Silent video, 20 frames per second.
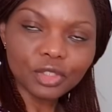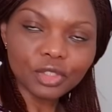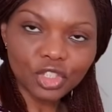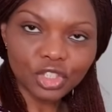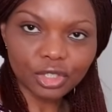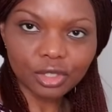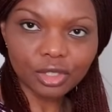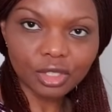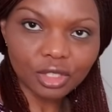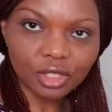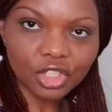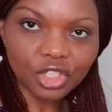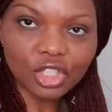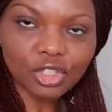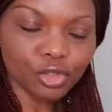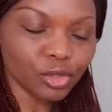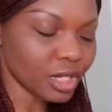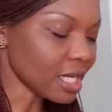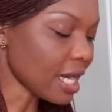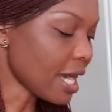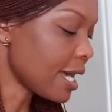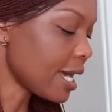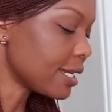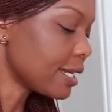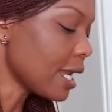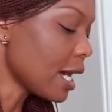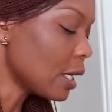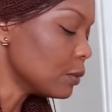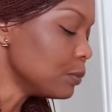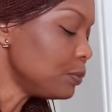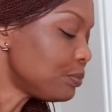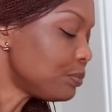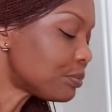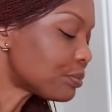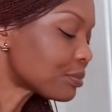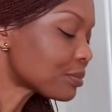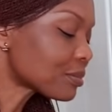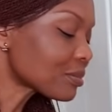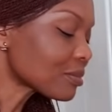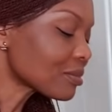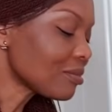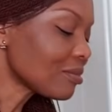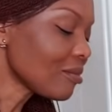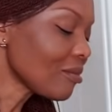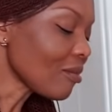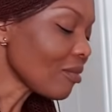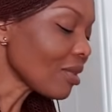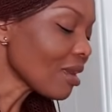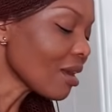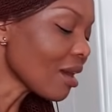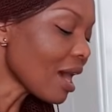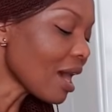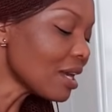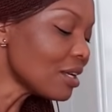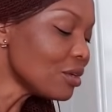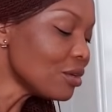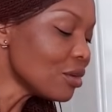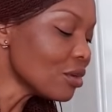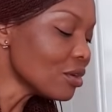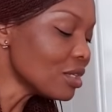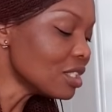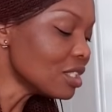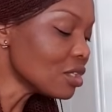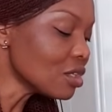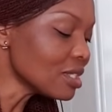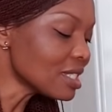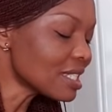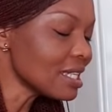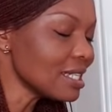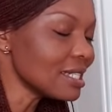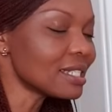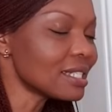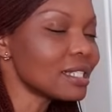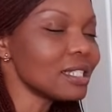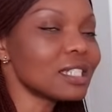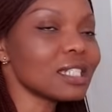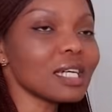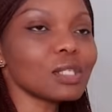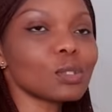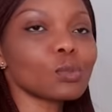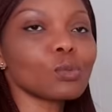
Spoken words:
She's retired now. And you know, in those days, teachers